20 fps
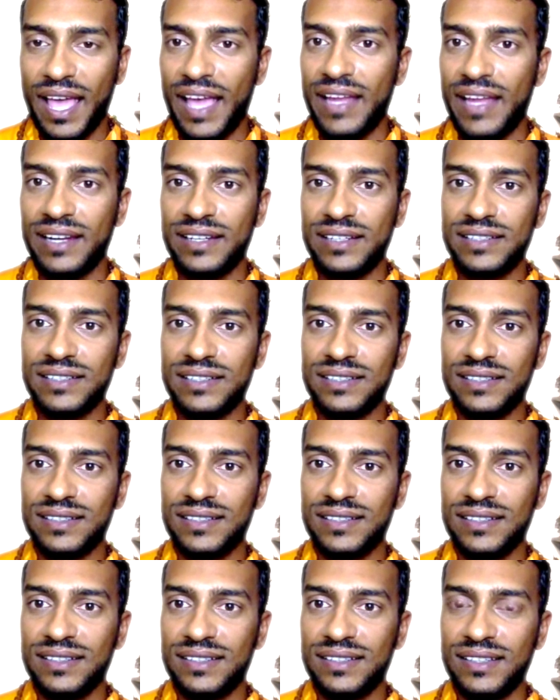And
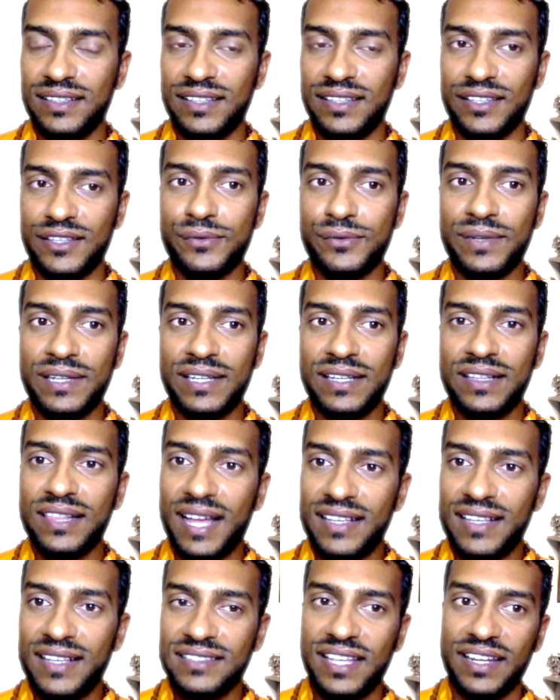you
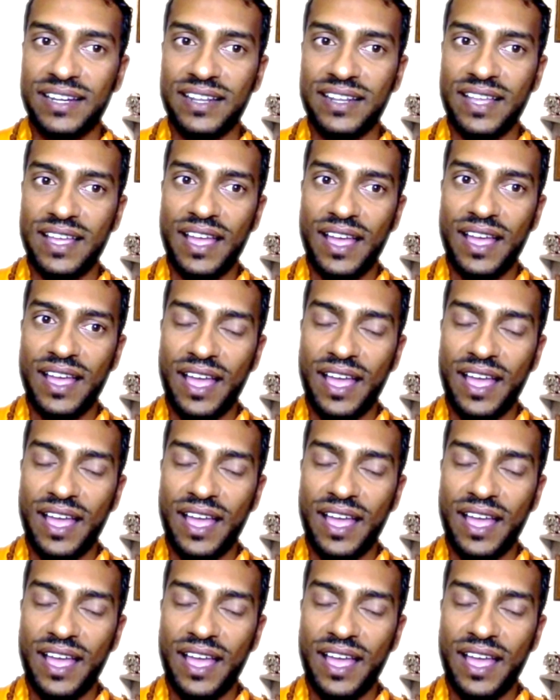realize that